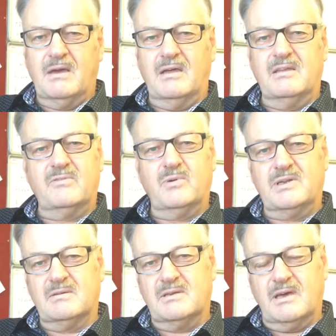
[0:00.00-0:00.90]
And then if we
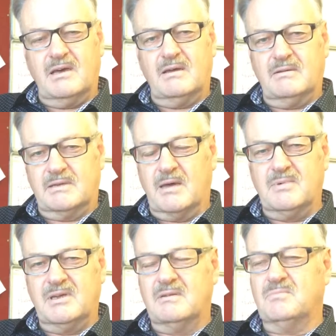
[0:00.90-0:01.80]
can,
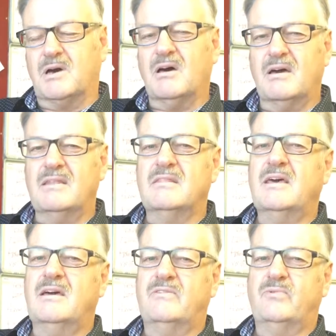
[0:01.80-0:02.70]
coming in behind
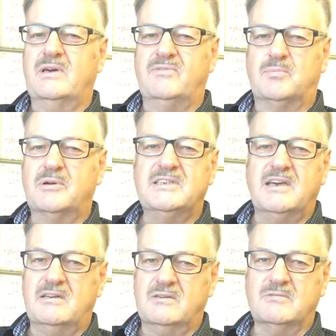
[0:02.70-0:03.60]
that, if we have the press
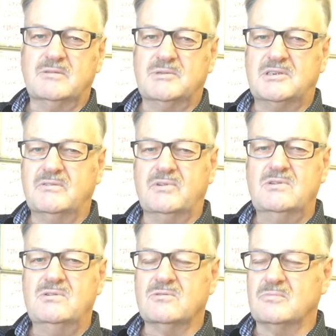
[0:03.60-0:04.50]
articles which give
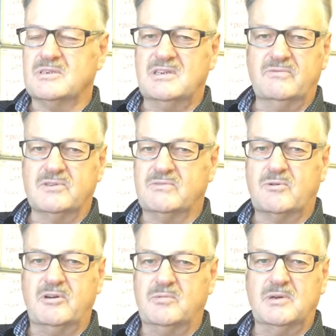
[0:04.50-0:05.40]
enormous levels of
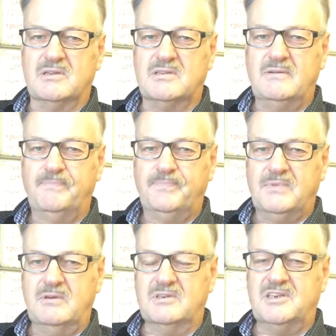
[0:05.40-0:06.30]
credibility,
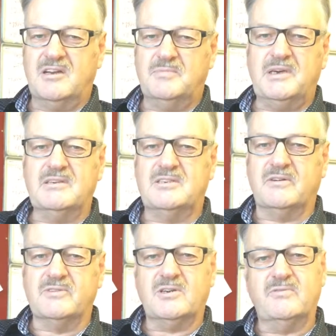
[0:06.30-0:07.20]
you can shout about
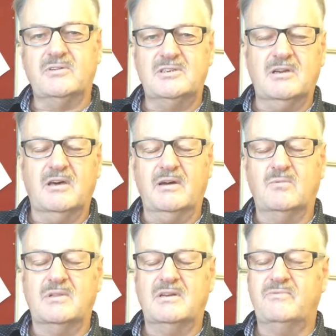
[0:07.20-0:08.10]
yourself as often as you
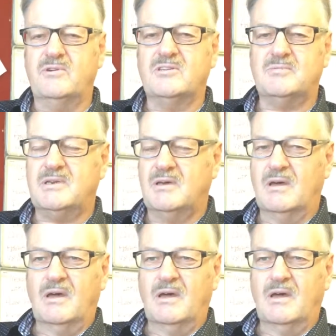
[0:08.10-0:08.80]
like with an advertisement,